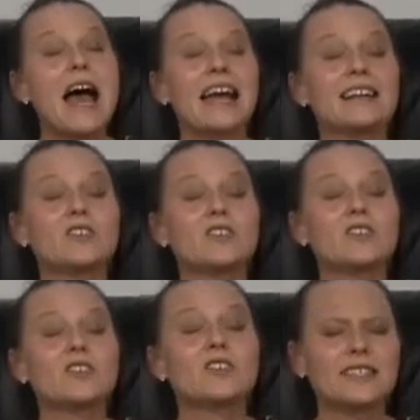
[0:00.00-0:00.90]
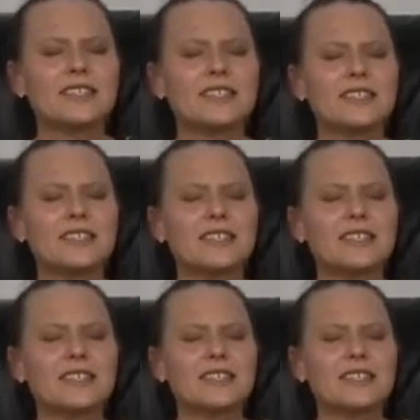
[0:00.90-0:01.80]
And
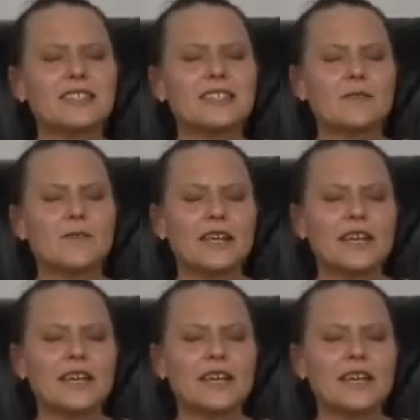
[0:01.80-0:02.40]
collectively,